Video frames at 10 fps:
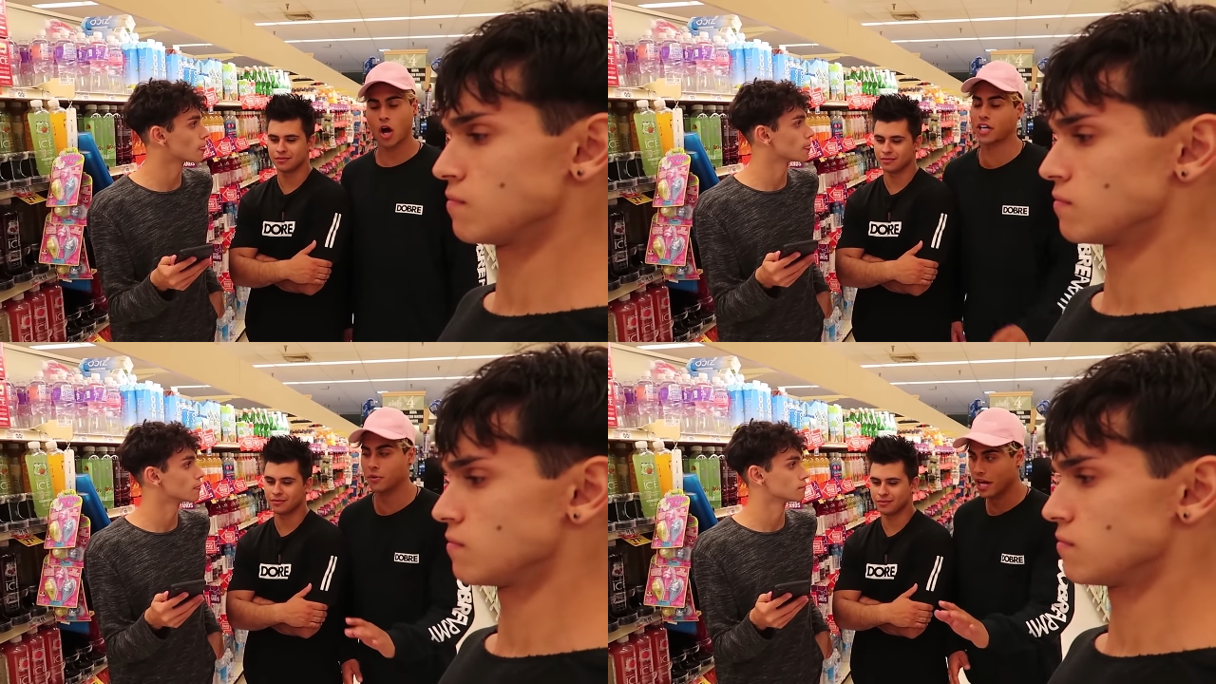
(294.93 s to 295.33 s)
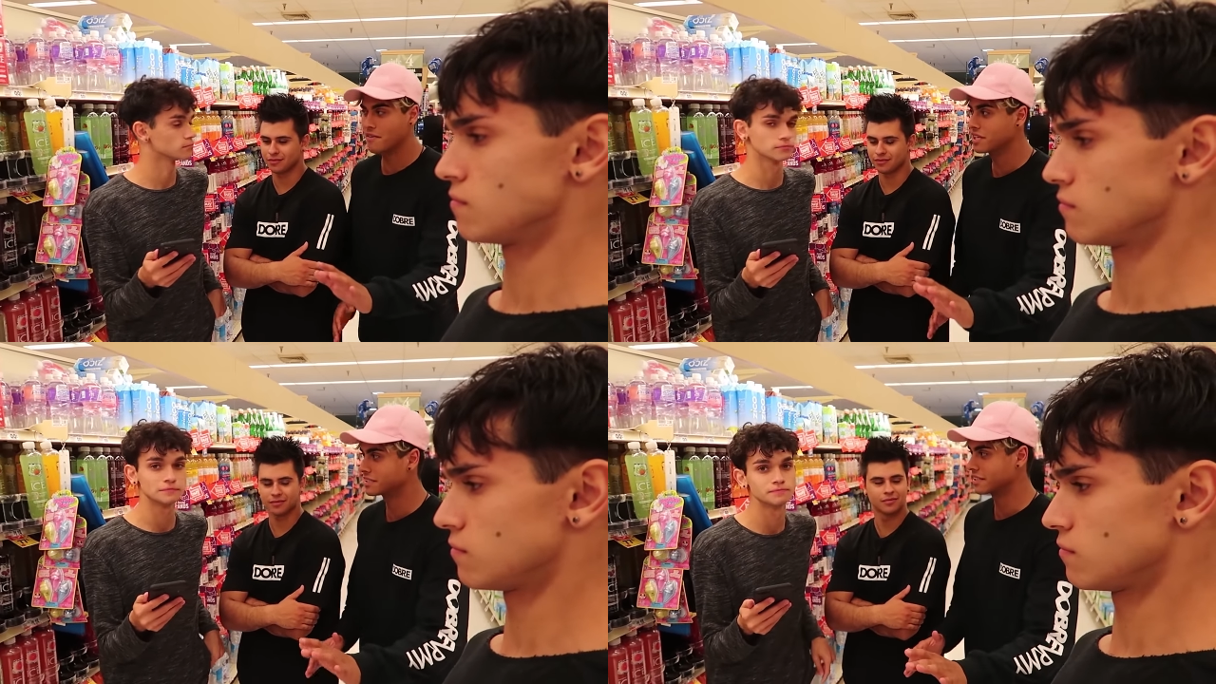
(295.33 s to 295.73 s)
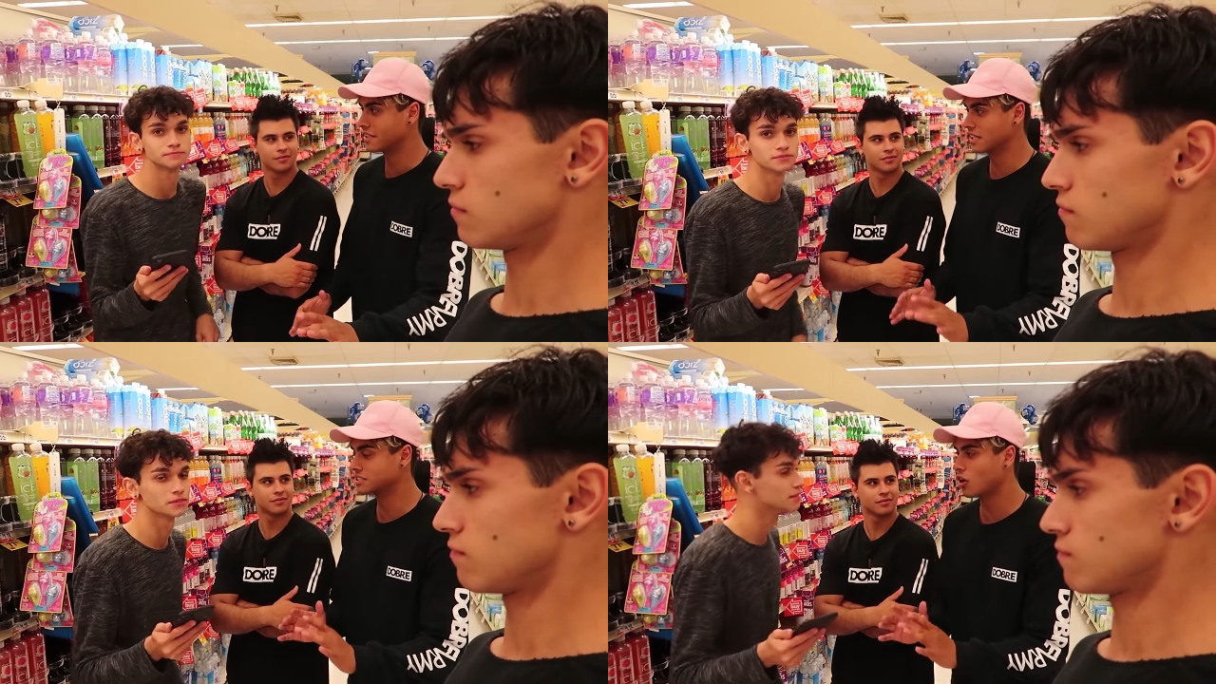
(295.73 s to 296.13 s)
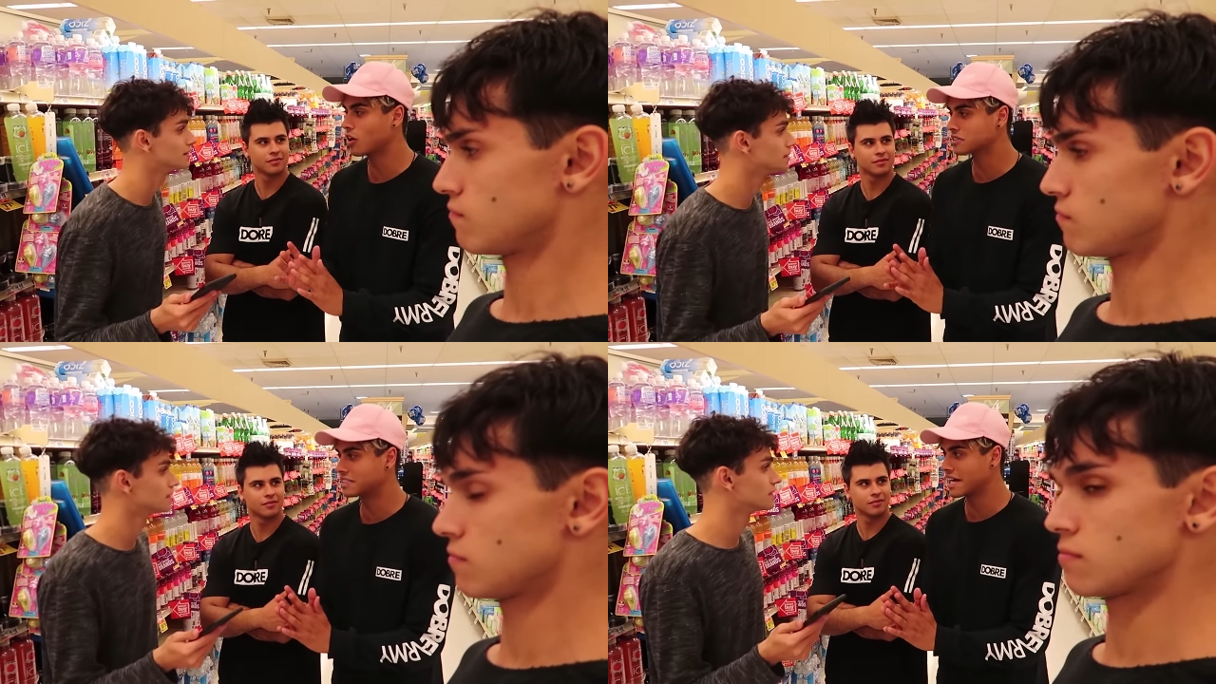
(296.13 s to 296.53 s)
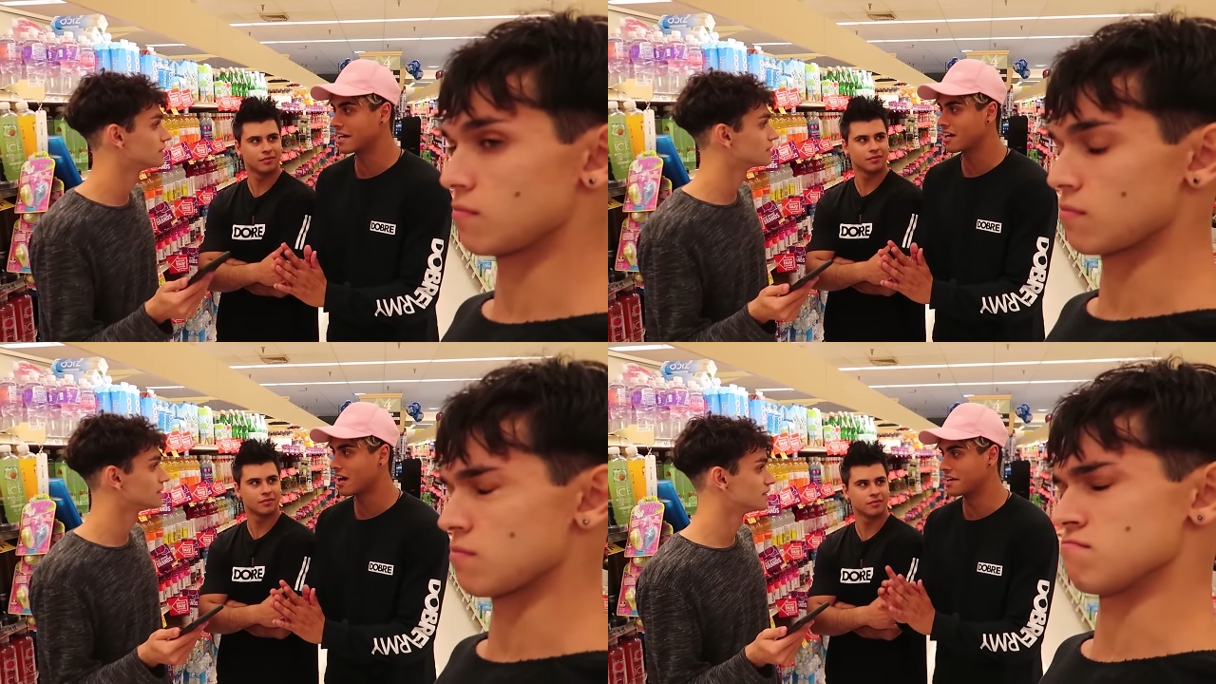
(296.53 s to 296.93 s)
Speaker 1: Okay, wait, I have an idea. Let's all
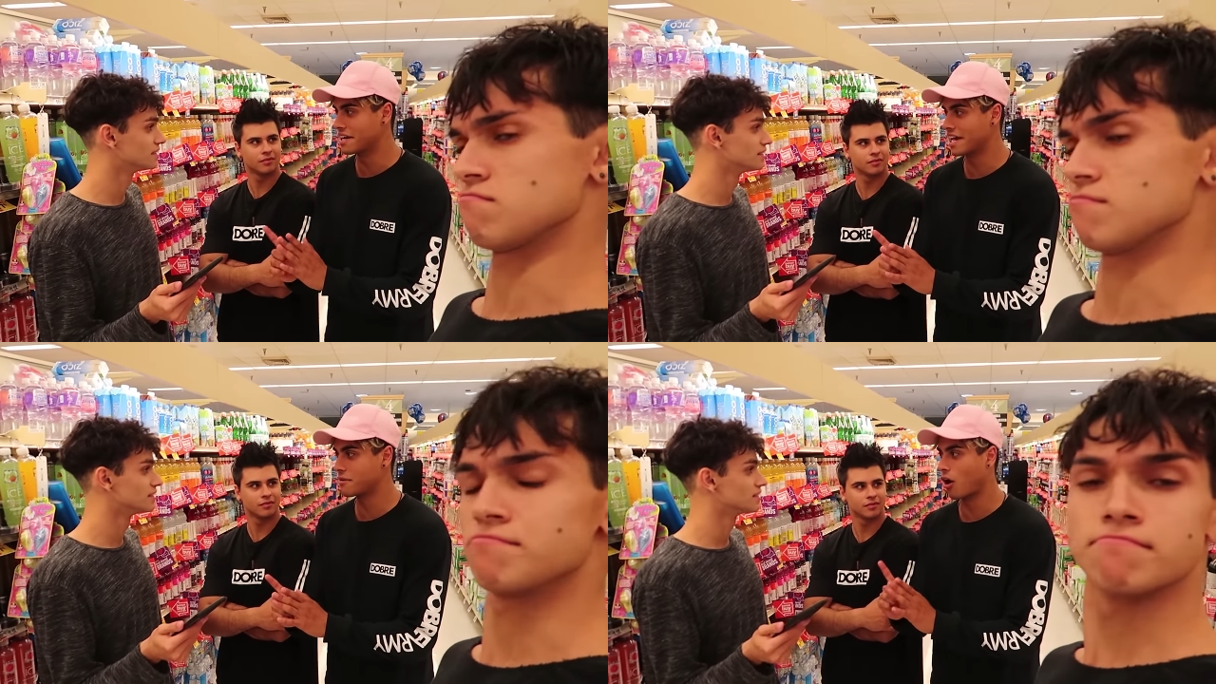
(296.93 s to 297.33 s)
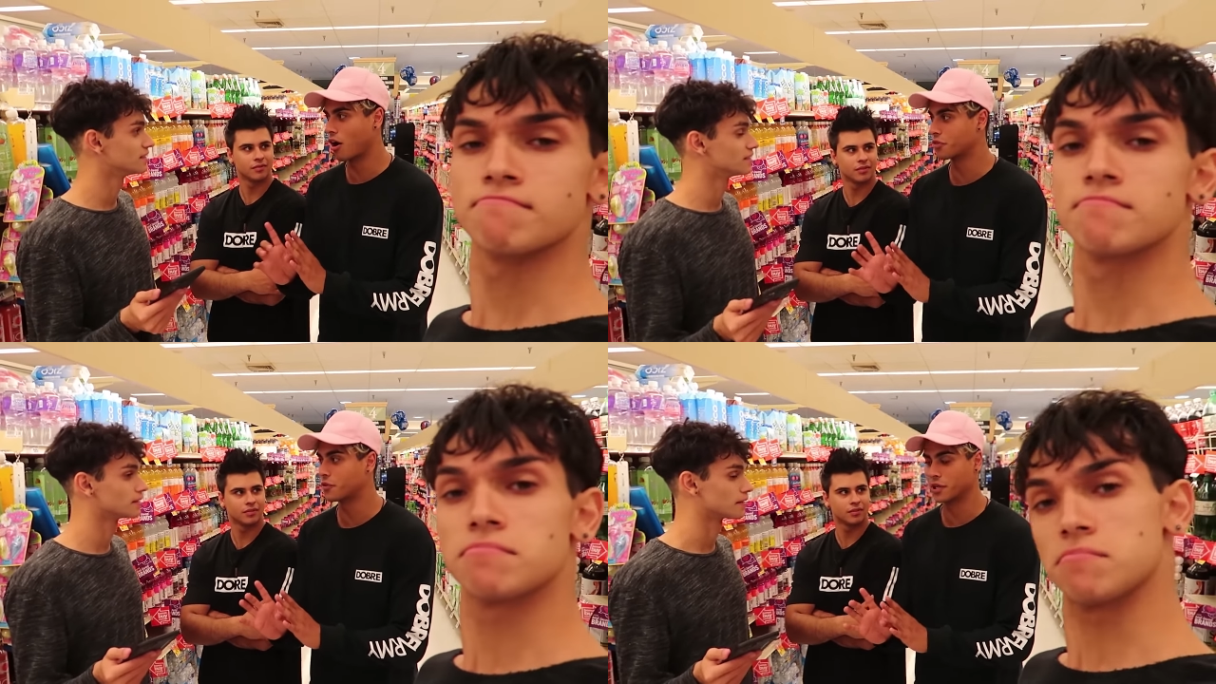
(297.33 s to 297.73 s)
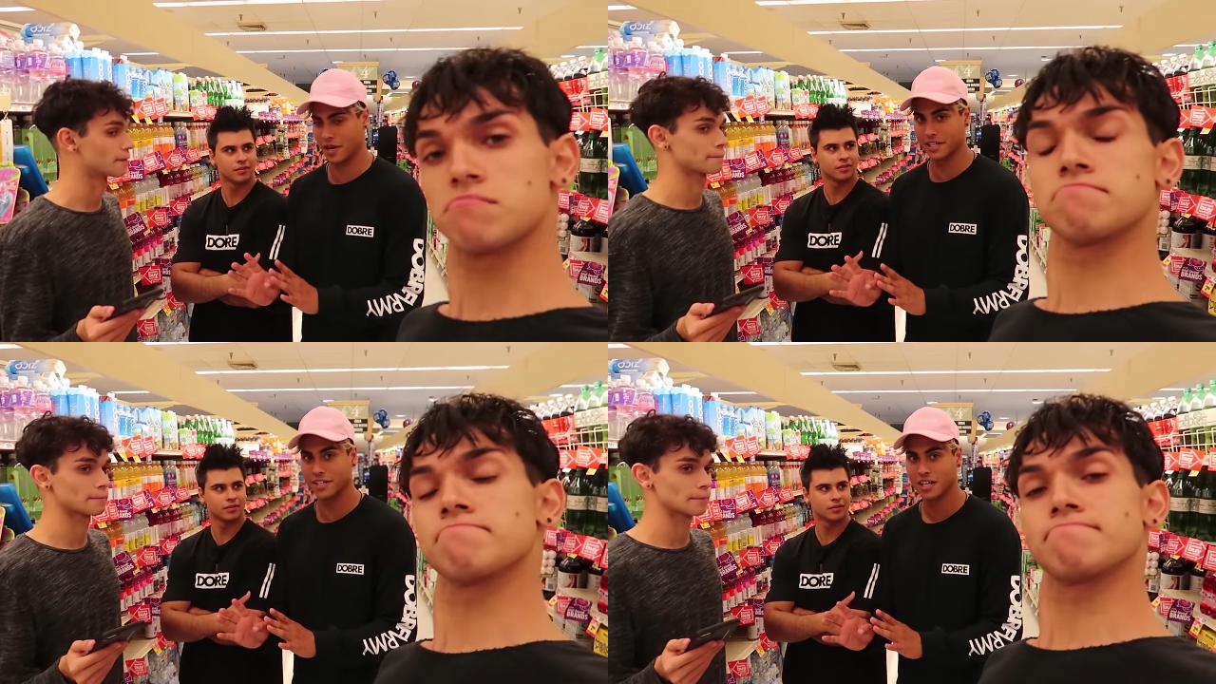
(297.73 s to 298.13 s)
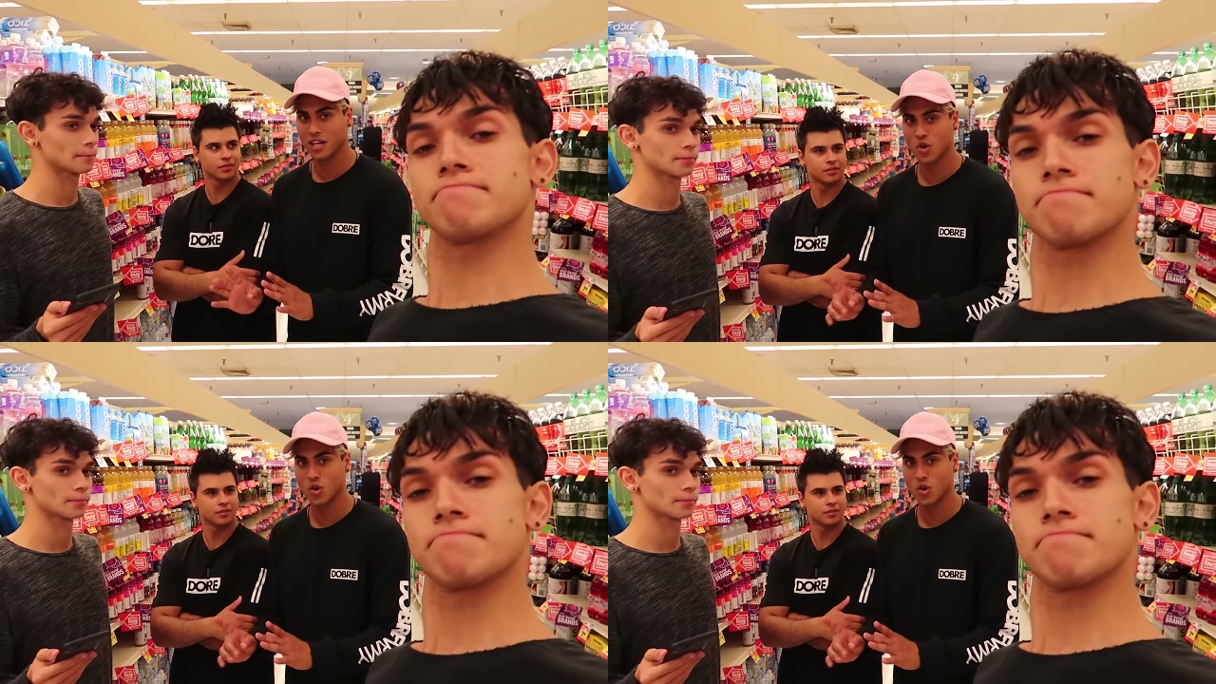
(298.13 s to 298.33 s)
say a name on three. Ready?